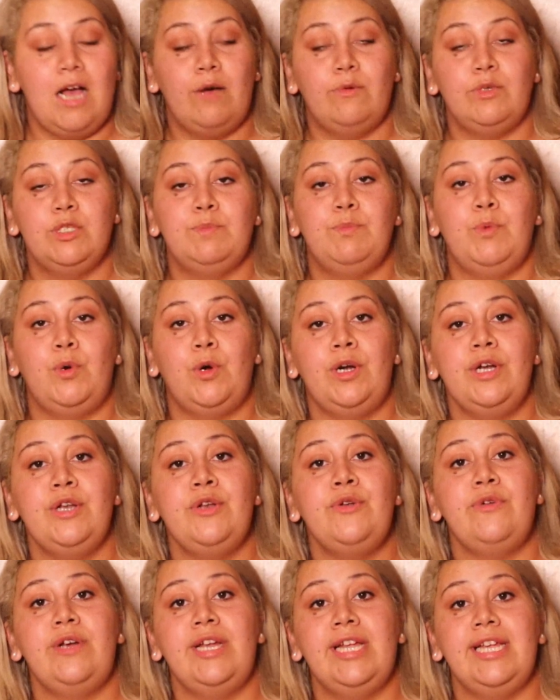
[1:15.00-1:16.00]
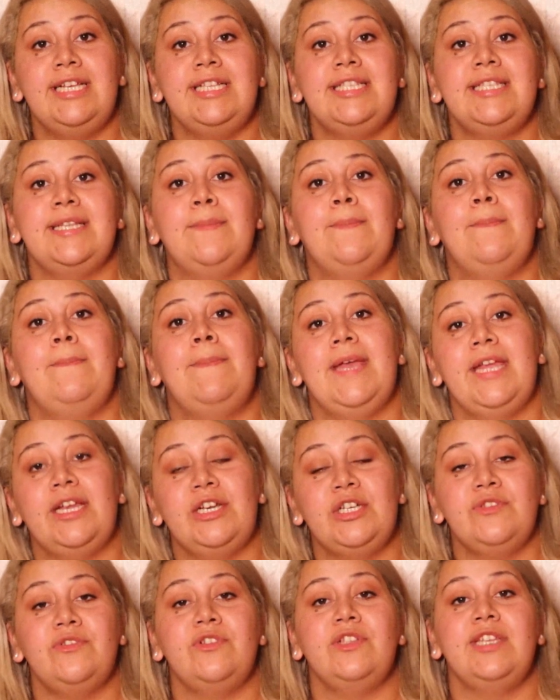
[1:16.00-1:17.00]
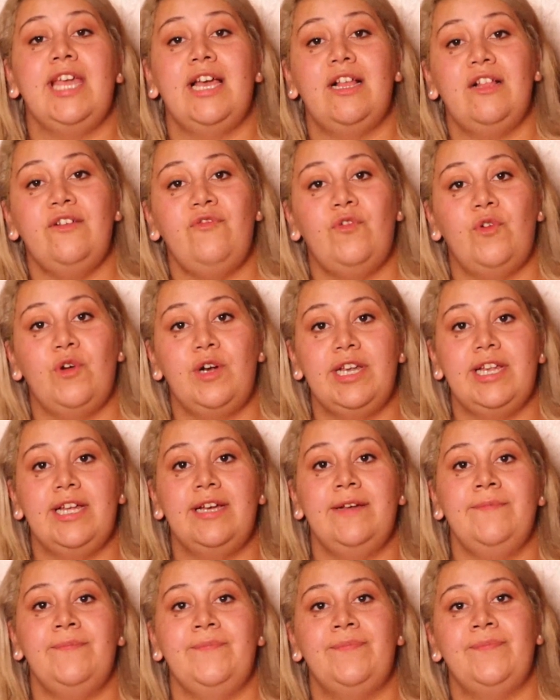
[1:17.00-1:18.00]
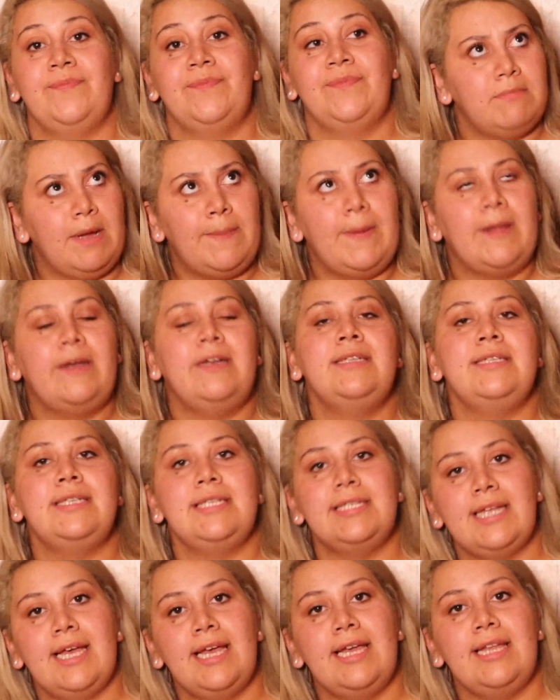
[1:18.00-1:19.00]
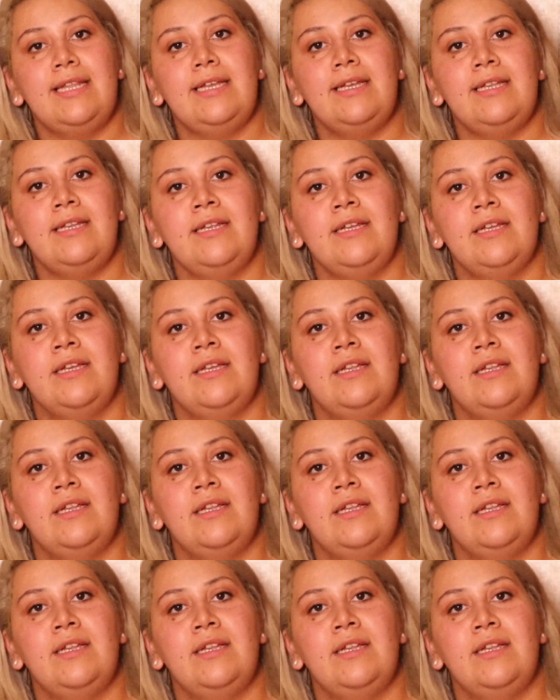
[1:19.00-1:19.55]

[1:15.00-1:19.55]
I was born and raised in Bakersfield, California. My parents decided